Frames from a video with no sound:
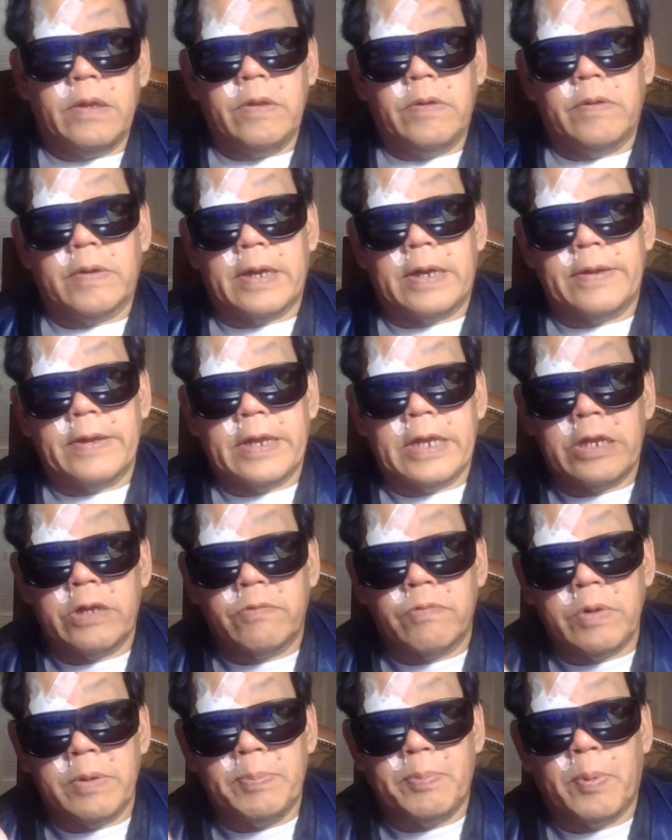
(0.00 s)
You got an
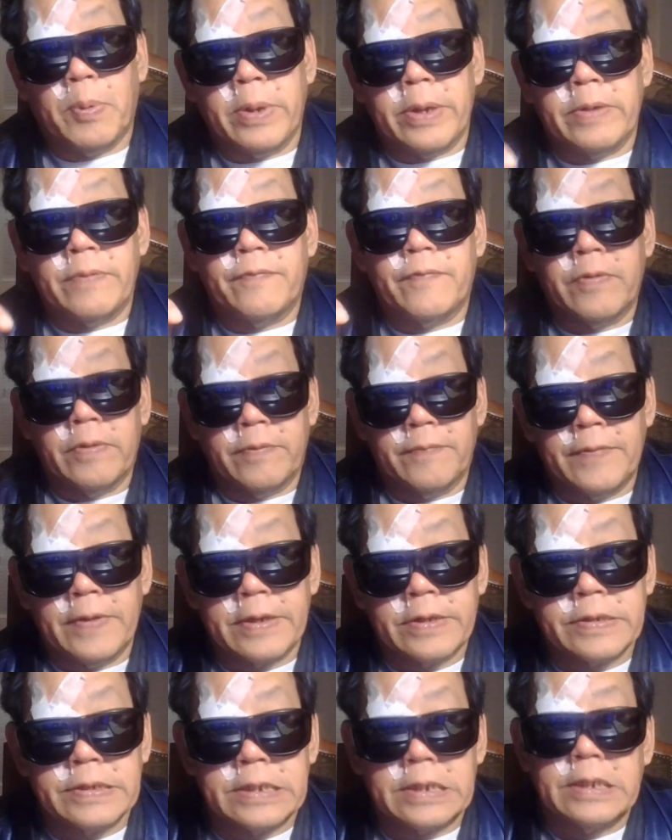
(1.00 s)
entry point for
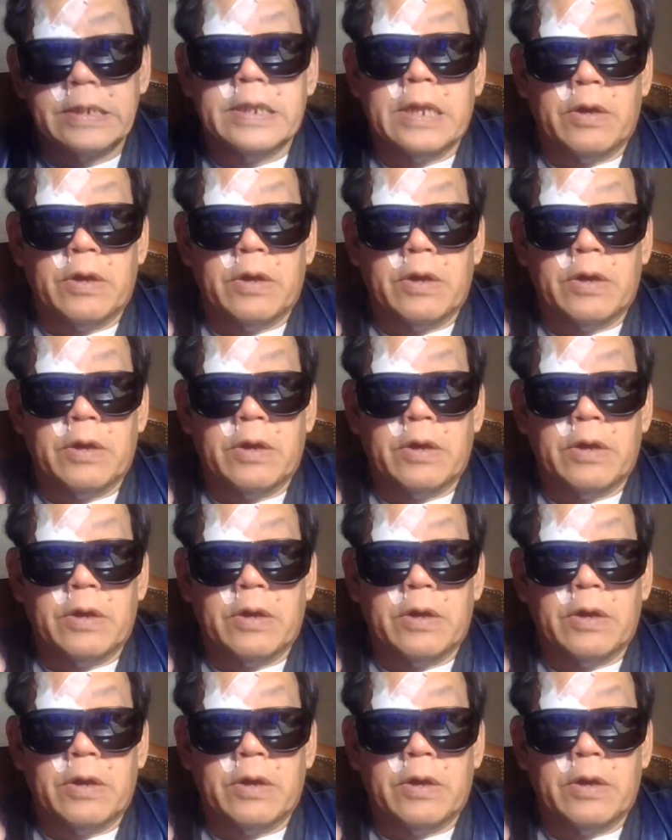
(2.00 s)
infection.